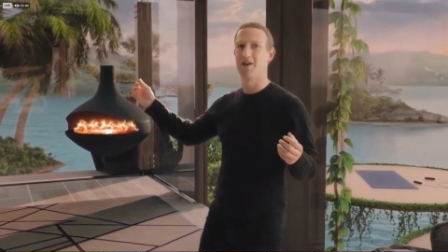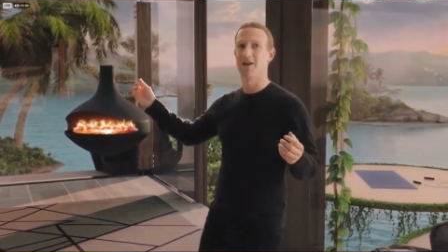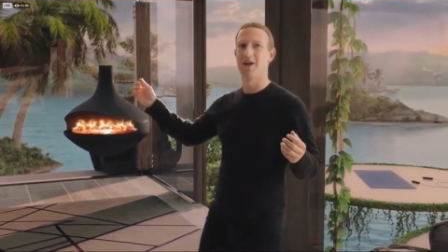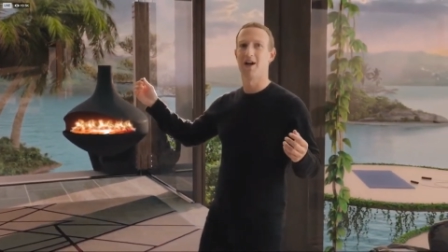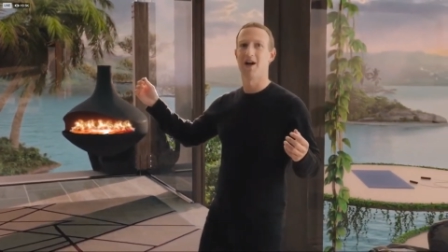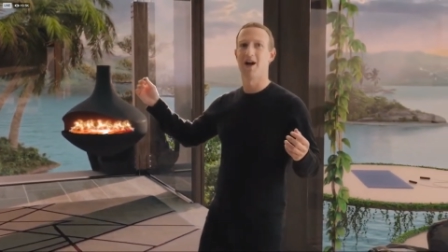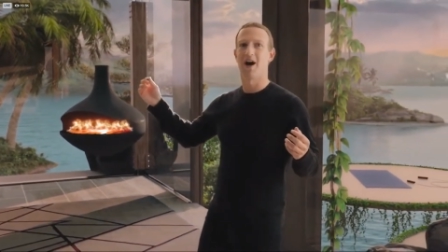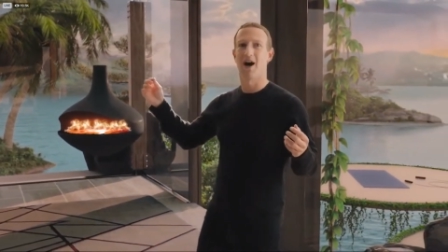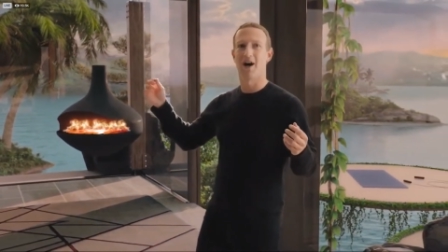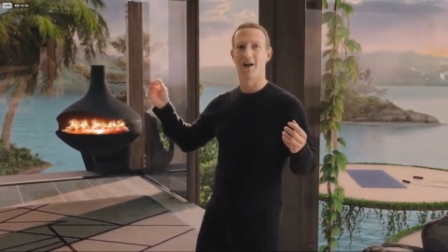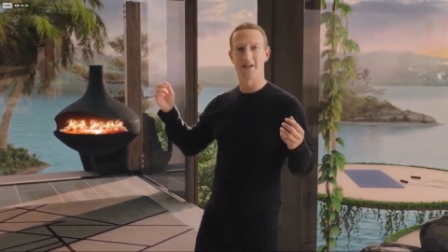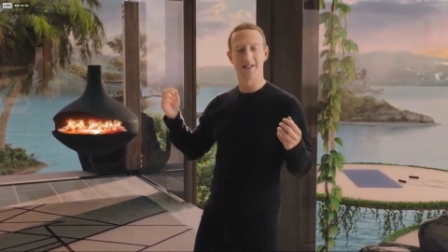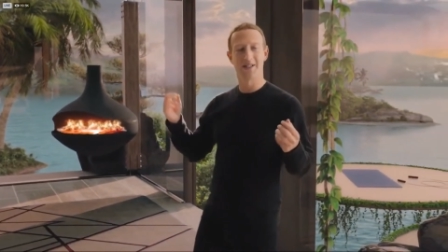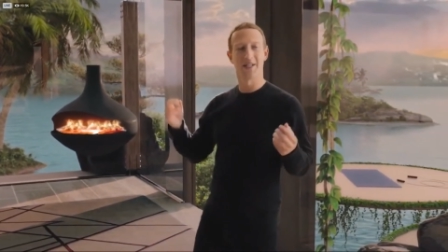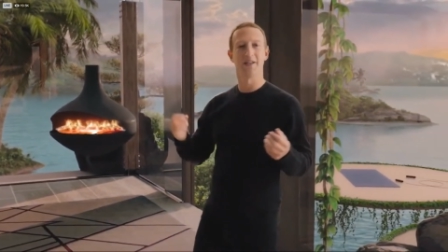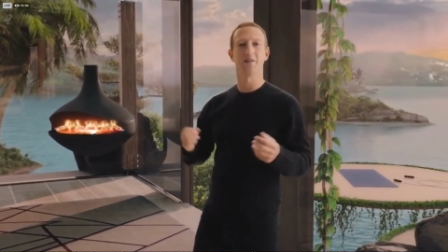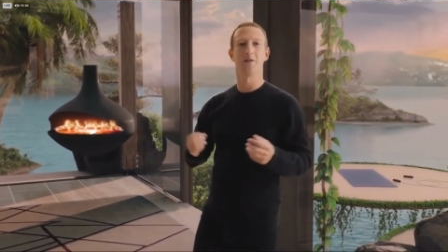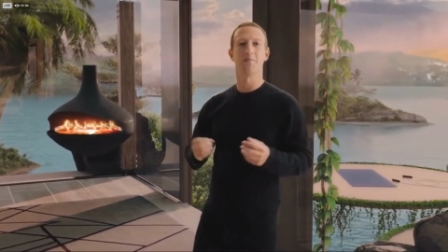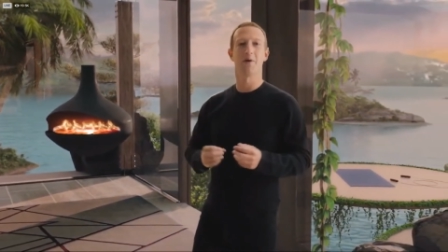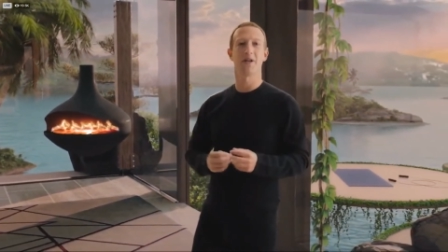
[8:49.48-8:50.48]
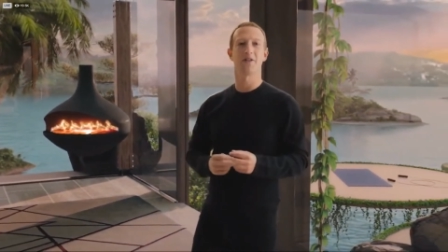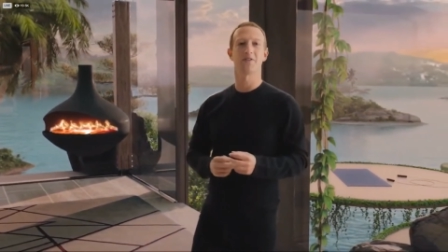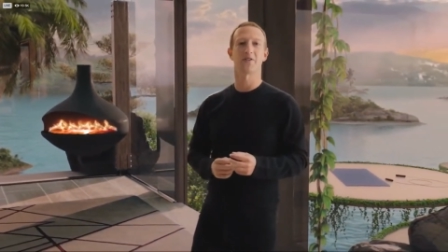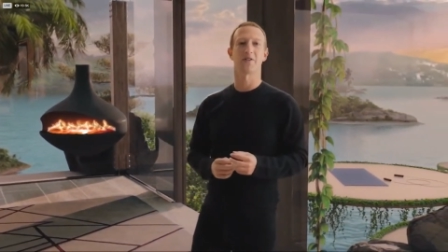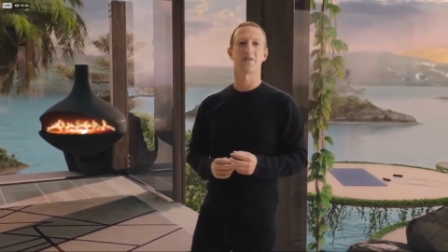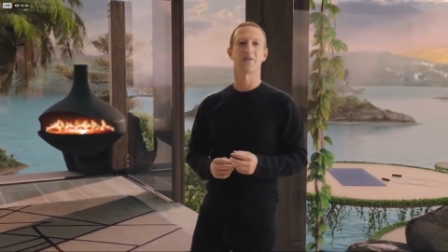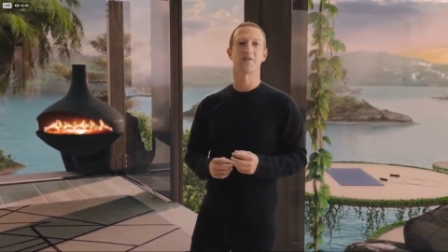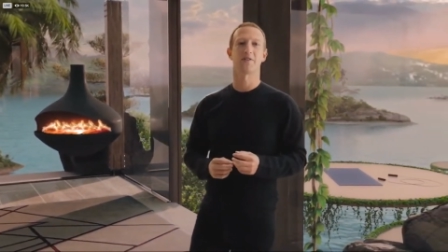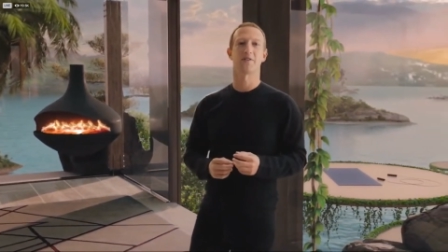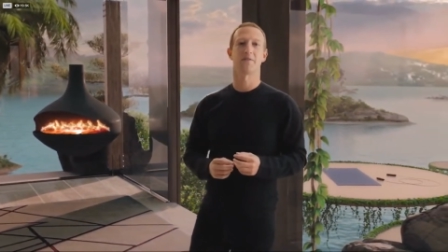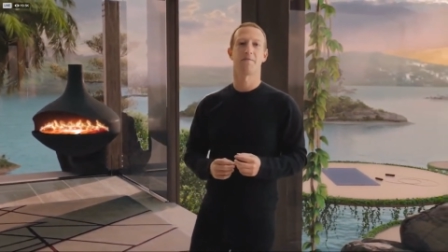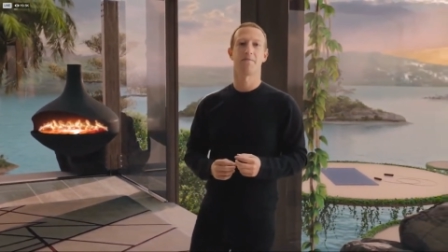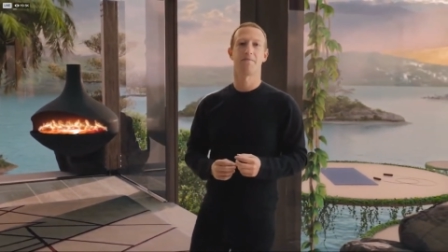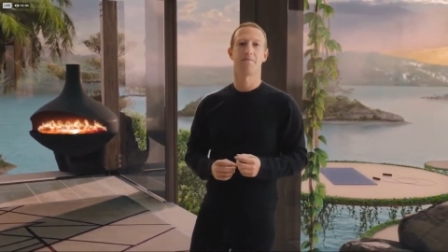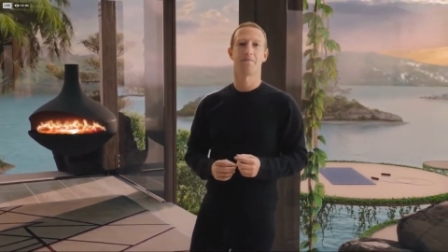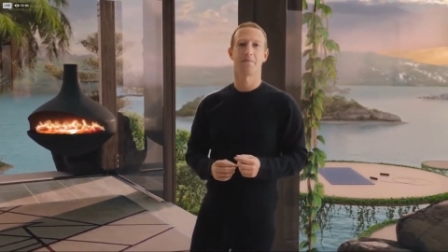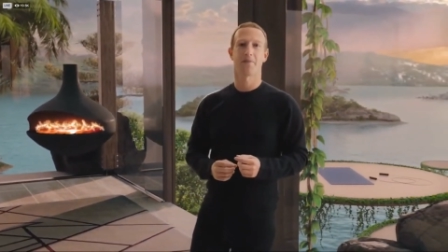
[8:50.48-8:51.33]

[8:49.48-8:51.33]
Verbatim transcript: one on a daily basis.